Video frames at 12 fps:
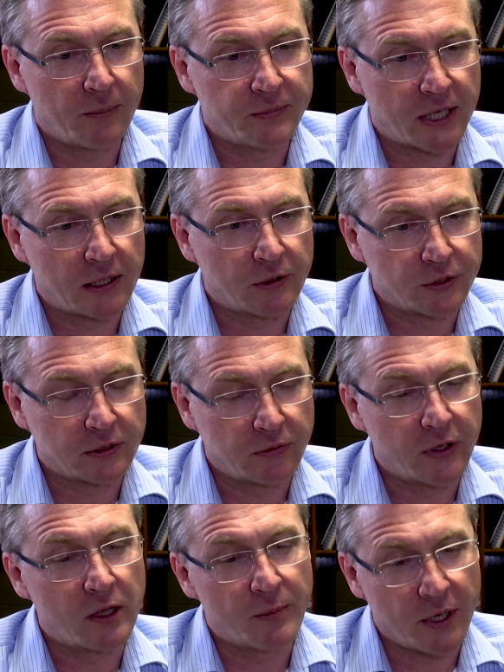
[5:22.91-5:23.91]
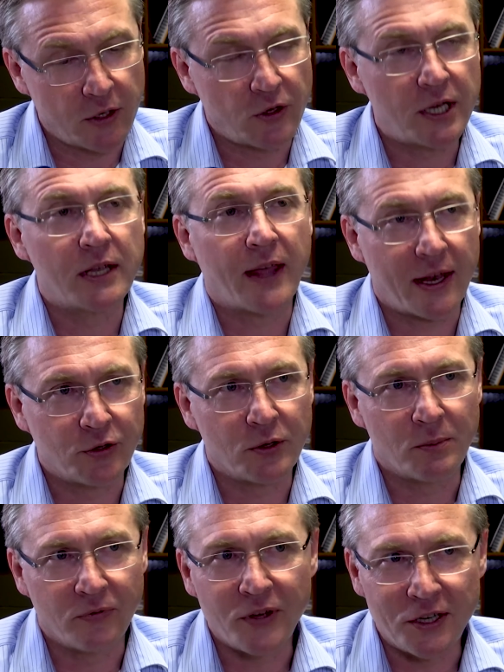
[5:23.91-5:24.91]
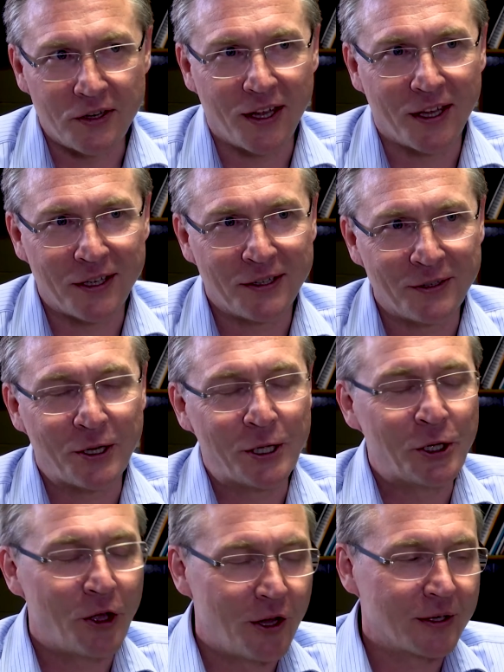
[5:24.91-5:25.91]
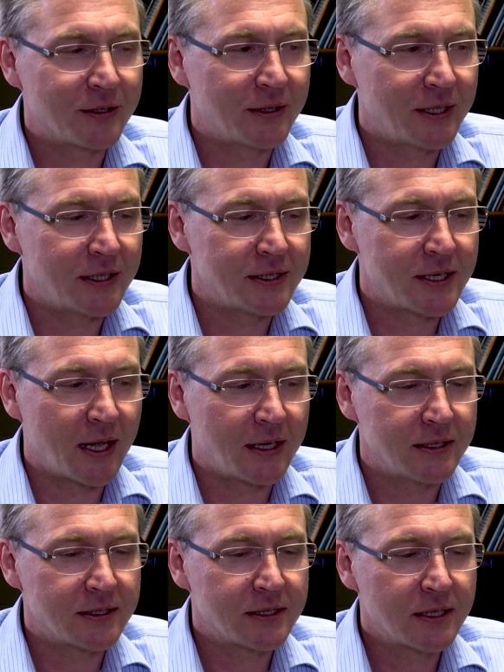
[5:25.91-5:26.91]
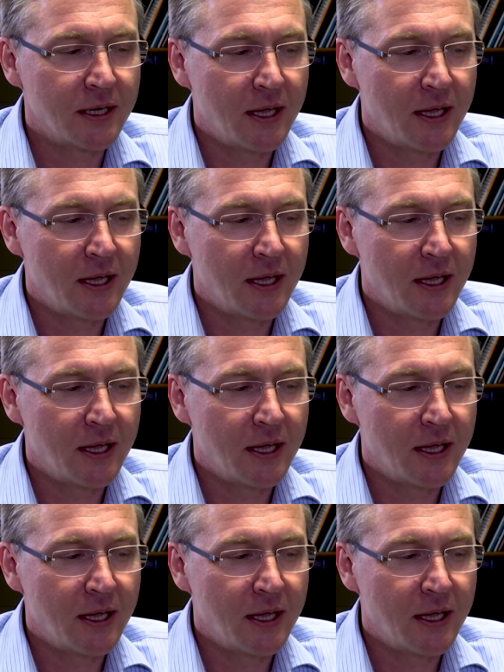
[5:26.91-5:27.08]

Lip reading: technological development, and you hear that term fintech a lot these days.